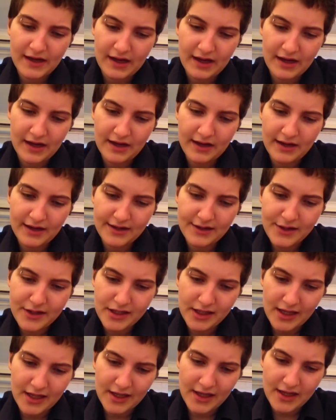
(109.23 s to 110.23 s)
I'd
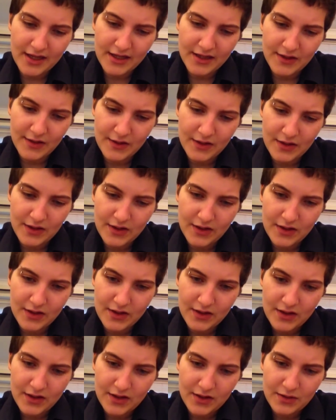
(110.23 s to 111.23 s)
say
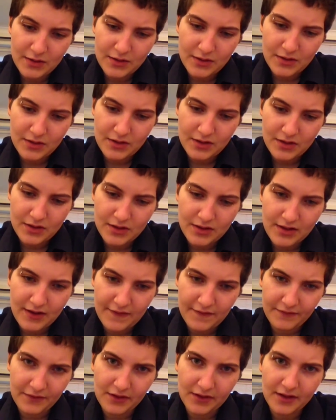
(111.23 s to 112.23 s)

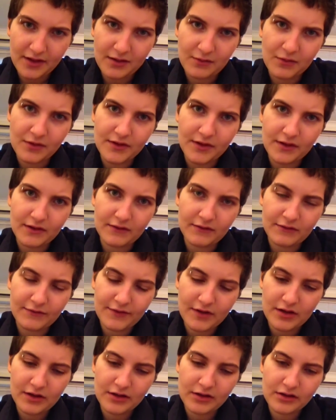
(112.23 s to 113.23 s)
definitely within the
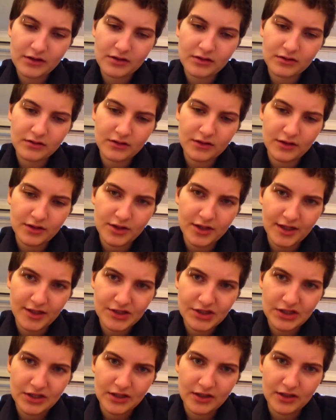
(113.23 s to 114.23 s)
first
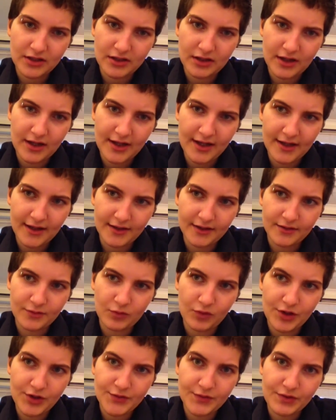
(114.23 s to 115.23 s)
injection I had,
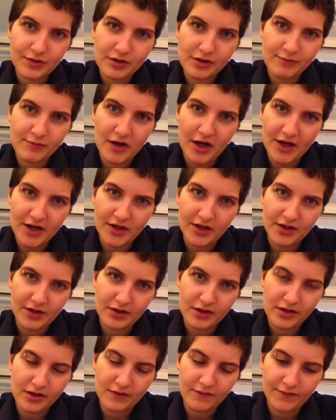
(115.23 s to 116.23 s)
which was by nurse
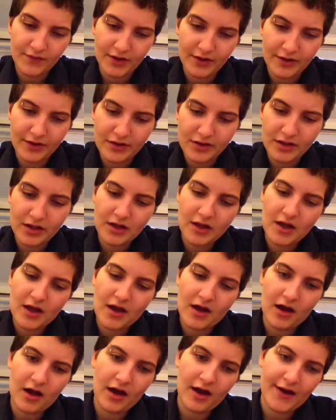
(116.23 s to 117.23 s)
at first,
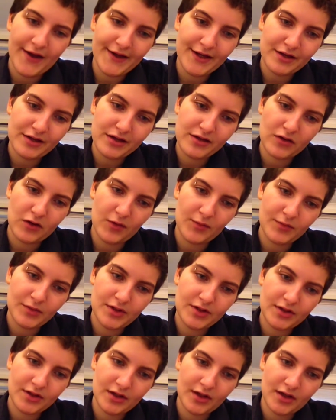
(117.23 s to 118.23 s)
I
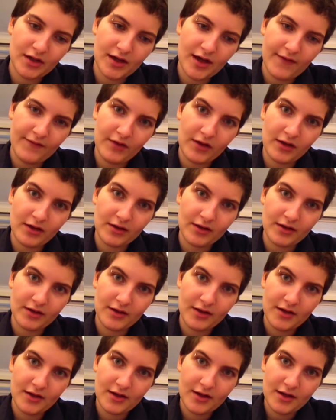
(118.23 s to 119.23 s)
stopped having
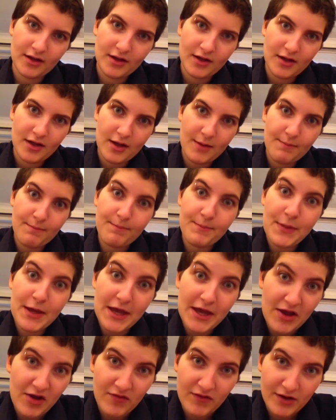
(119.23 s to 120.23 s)

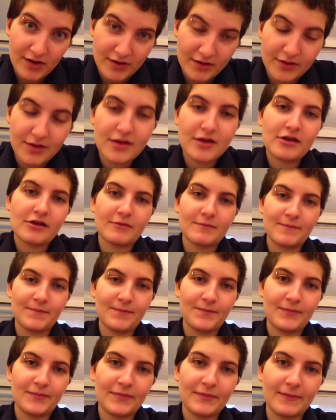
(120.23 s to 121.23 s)
periods.
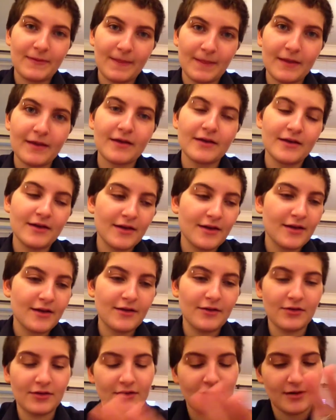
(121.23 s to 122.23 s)

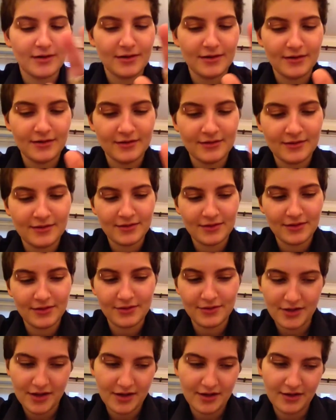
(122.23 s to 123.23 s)
Not gonna
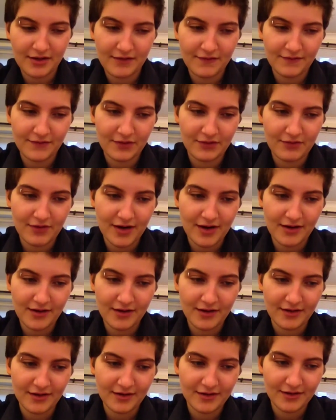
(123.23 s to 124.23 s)
use any of the great
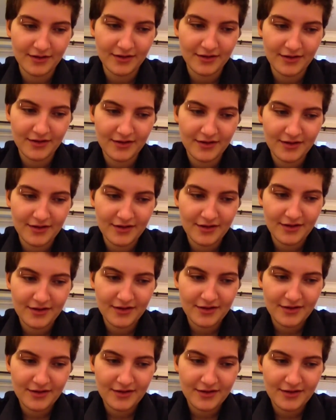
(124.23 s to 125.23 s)

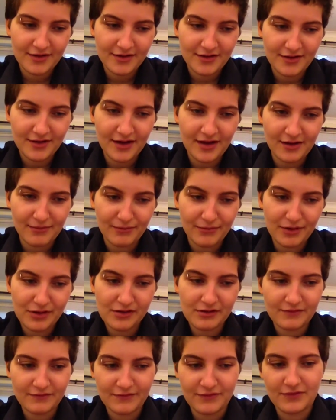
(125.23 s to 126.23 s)

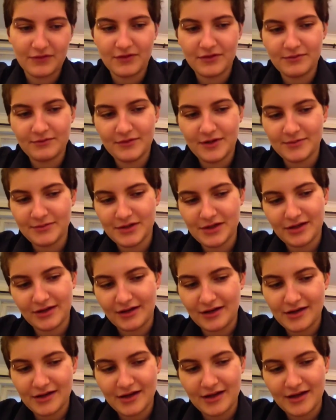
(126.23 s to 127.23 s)
names for them. I'm just
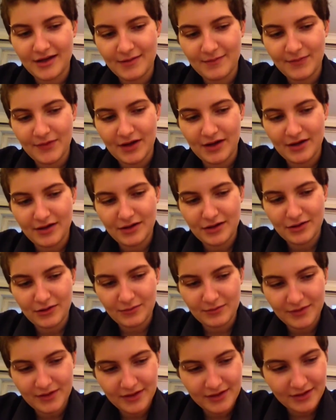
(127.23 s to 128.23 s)
gonna say, yep, I
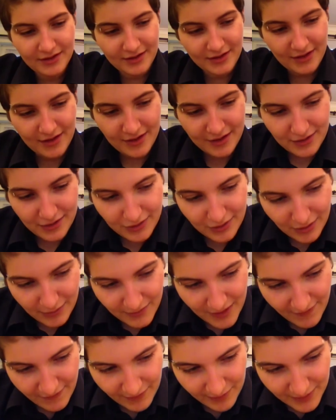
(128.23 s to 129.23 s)
stopped
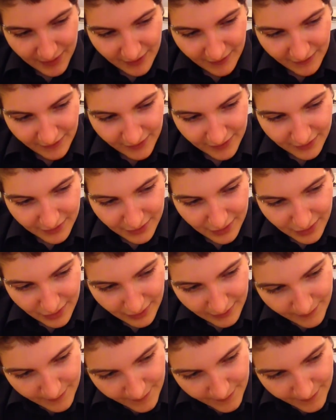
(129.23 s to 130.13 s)
having periods.